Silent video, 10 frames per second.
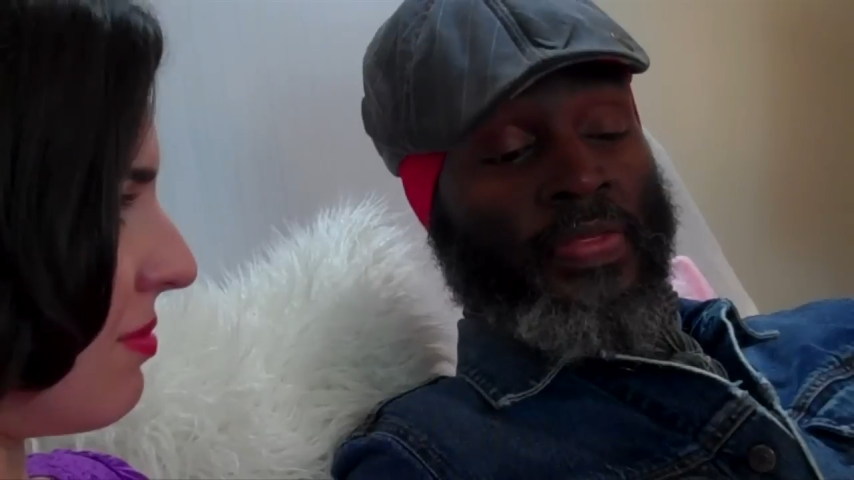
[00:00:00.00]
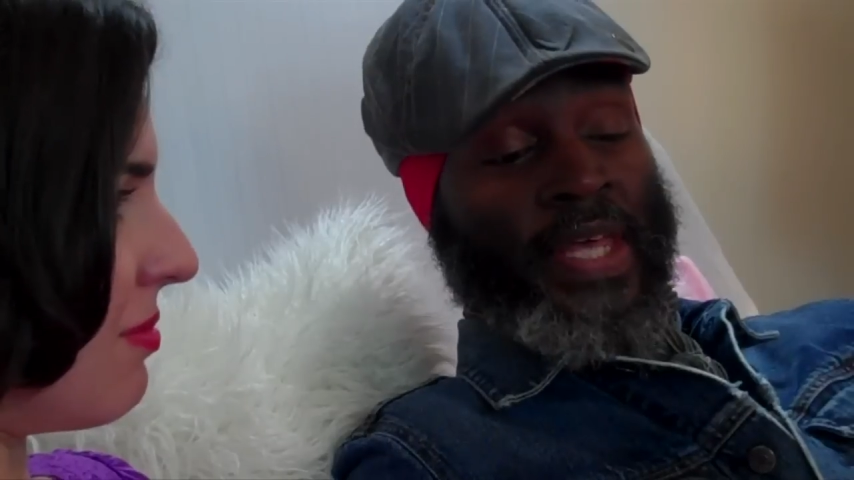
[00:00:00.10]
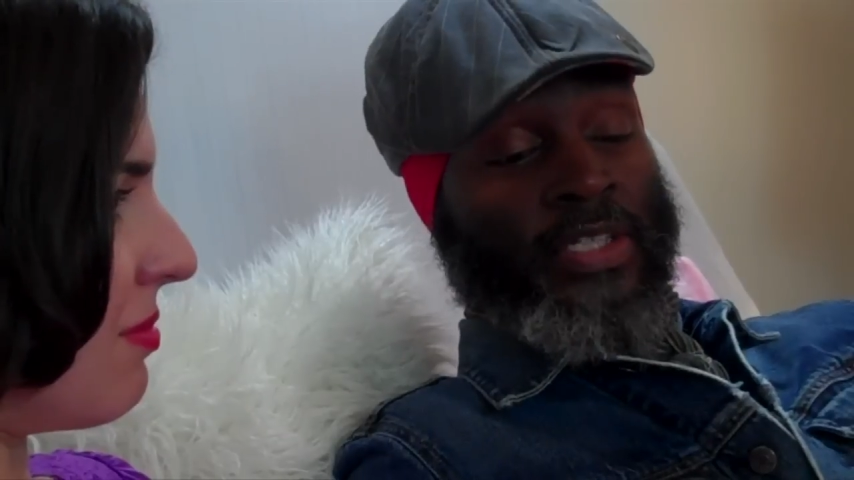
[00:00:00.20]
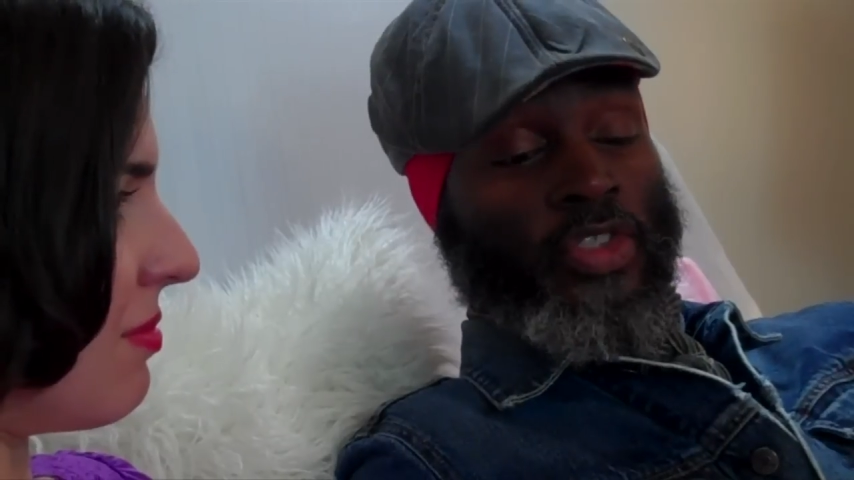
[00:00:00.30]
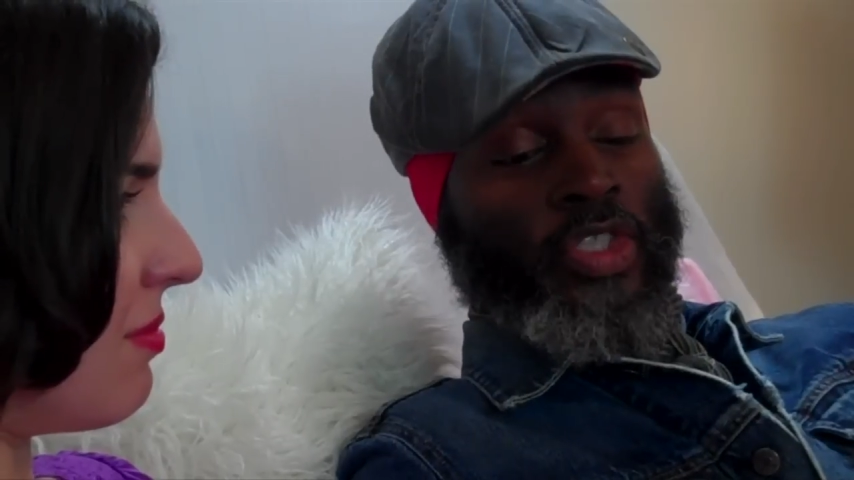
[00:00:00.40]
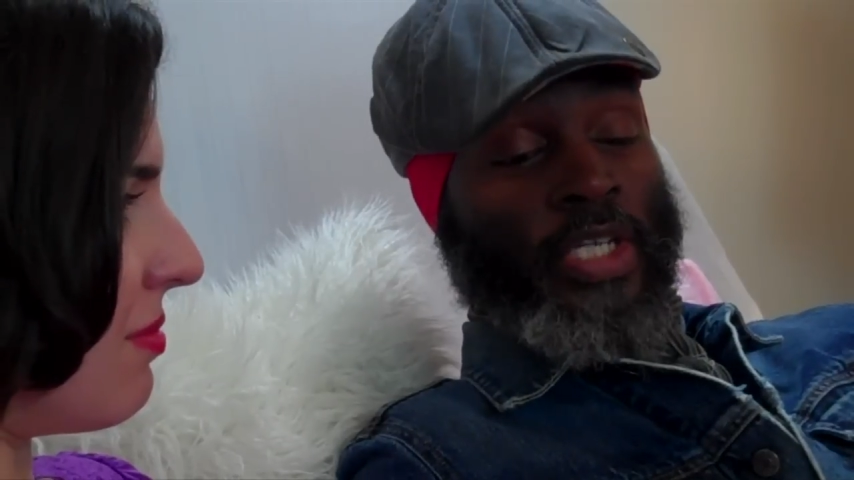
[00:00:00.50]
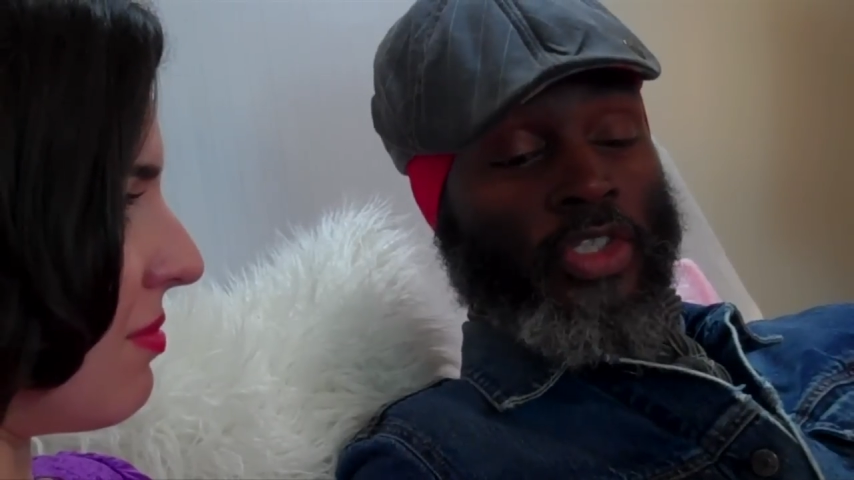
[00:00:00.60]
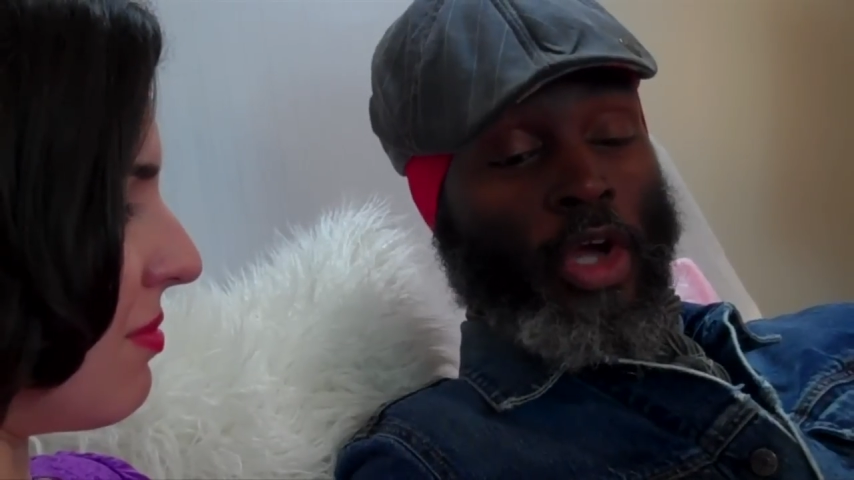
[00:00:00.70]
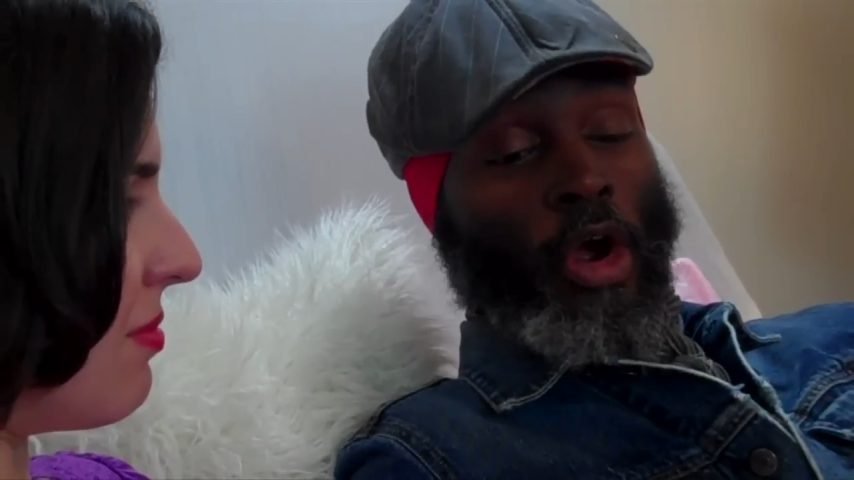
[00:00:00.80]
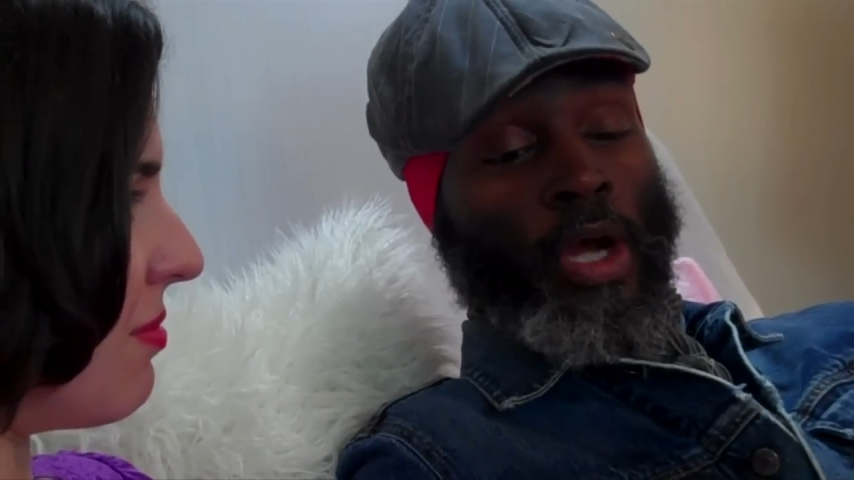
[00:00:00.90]
Things
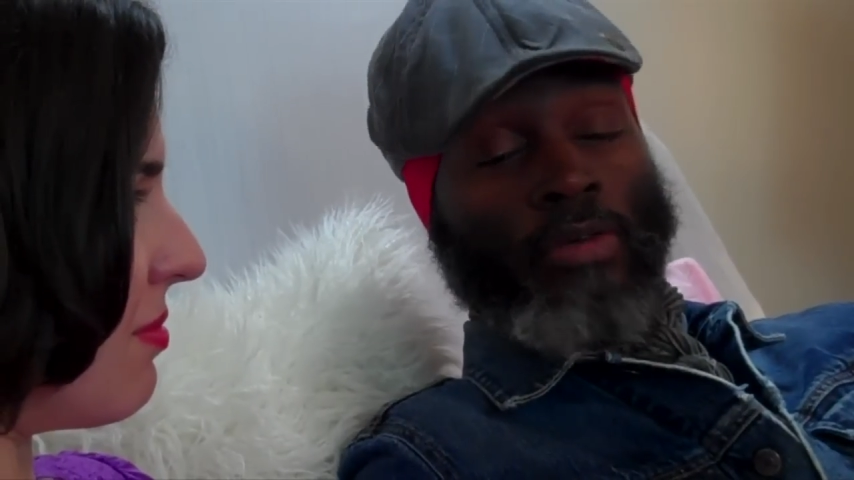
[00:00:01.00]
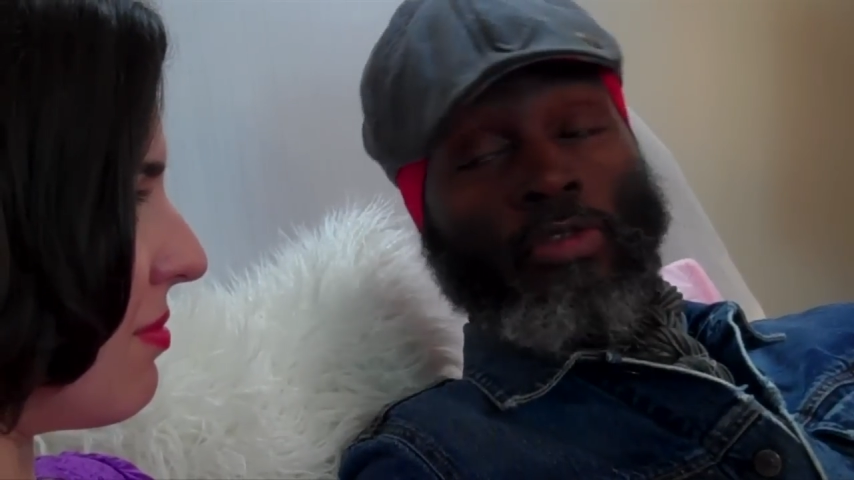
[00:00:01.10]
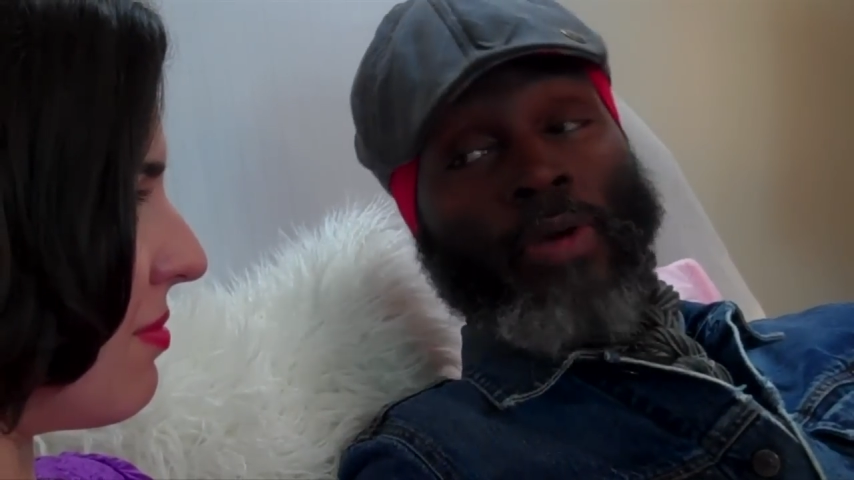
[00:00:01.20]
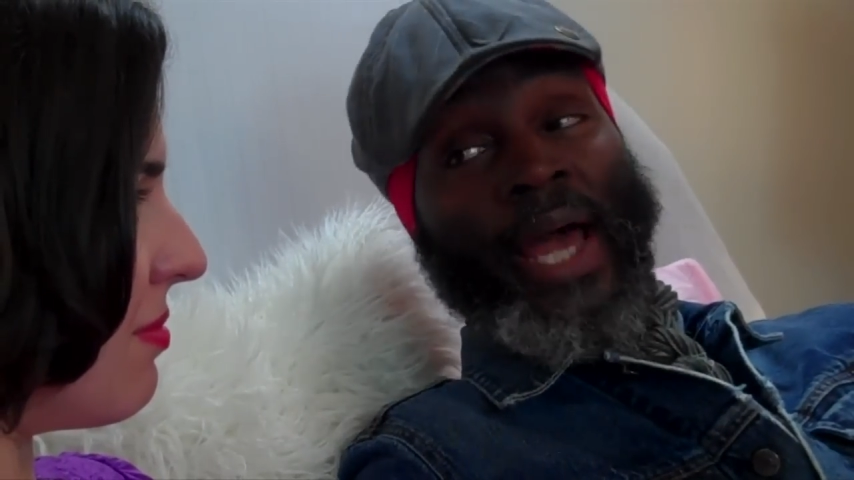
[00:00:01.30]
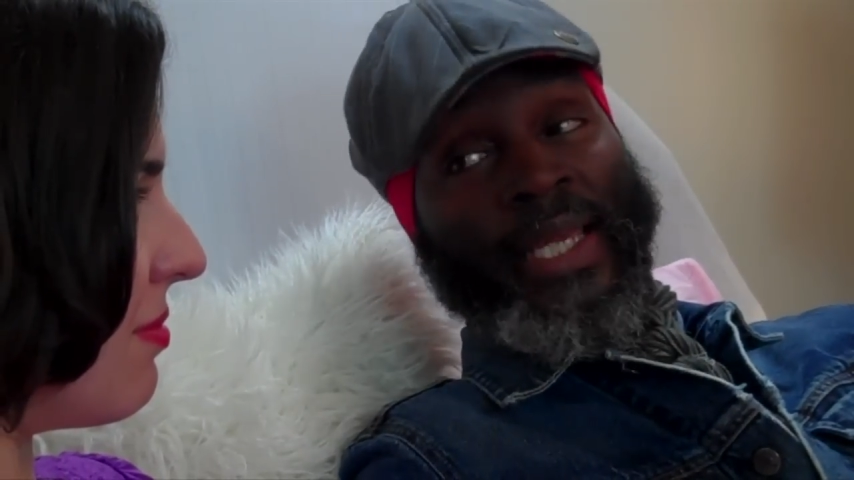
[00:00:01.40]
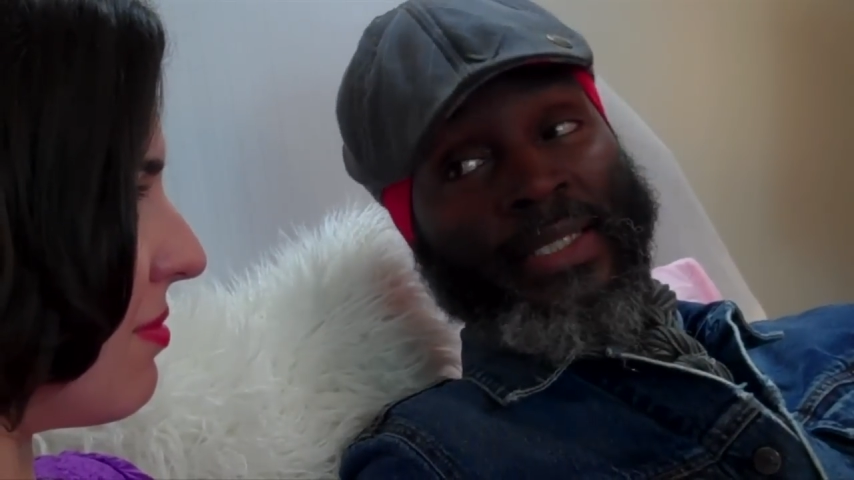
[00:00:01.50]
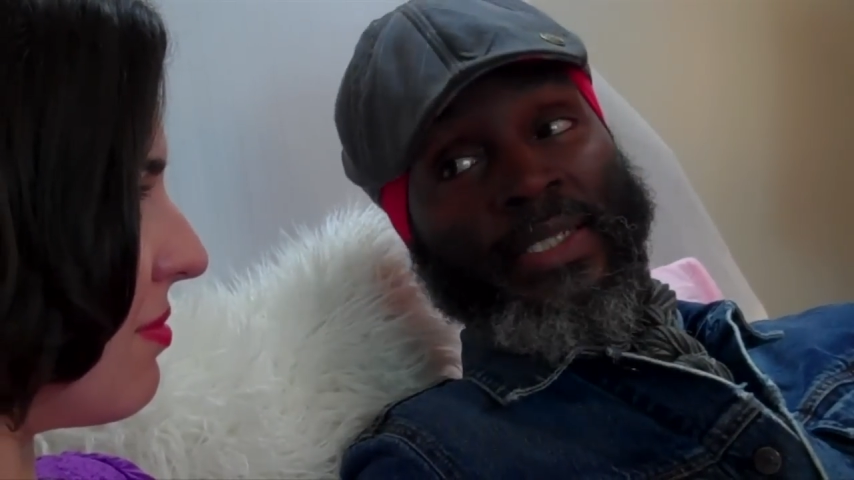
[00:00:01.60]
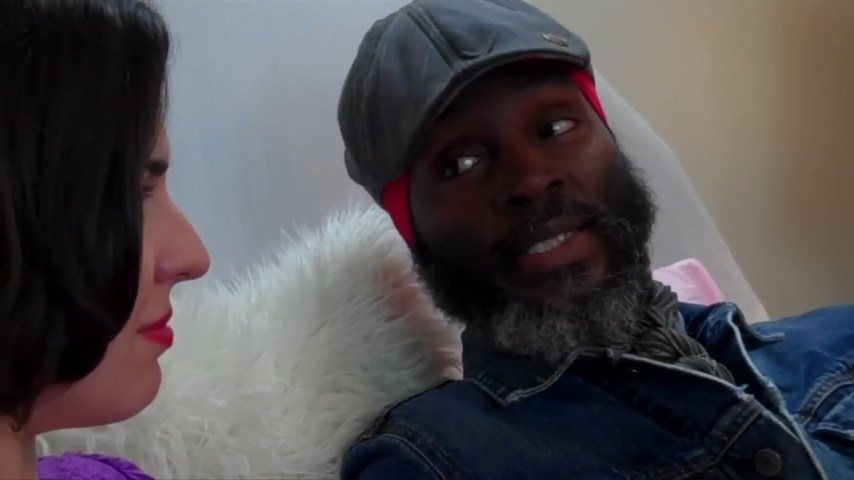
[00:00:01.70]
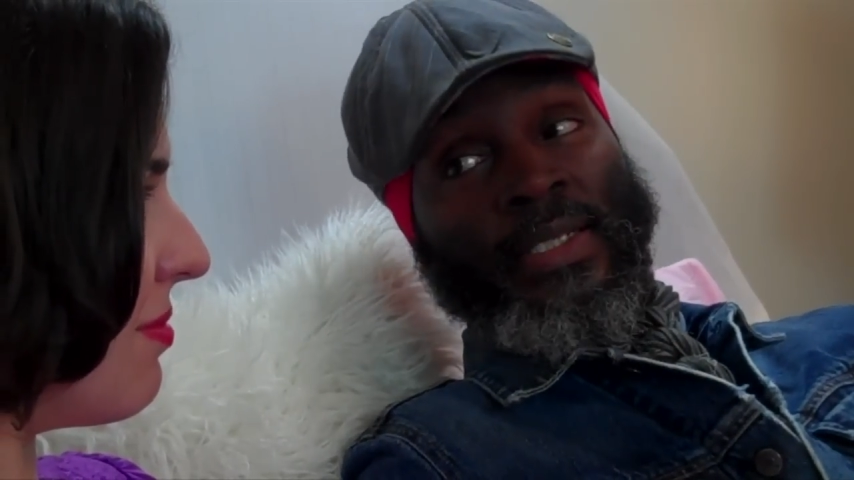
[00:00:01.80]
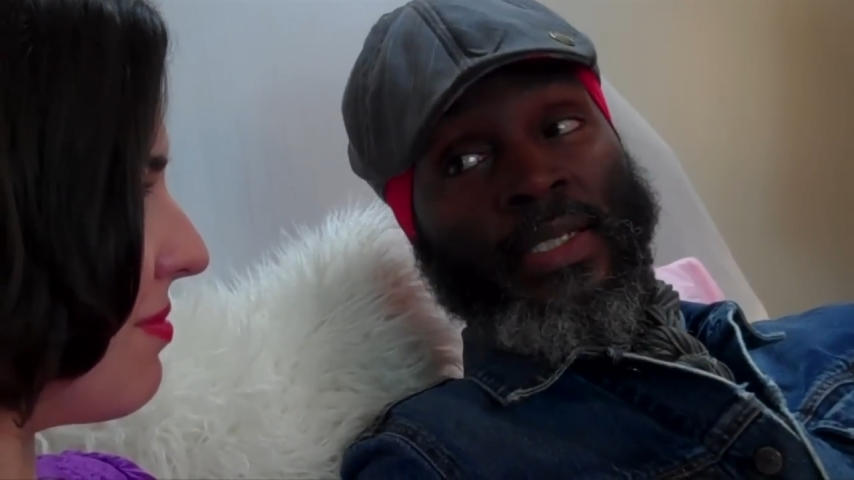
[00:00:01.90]
just aren't right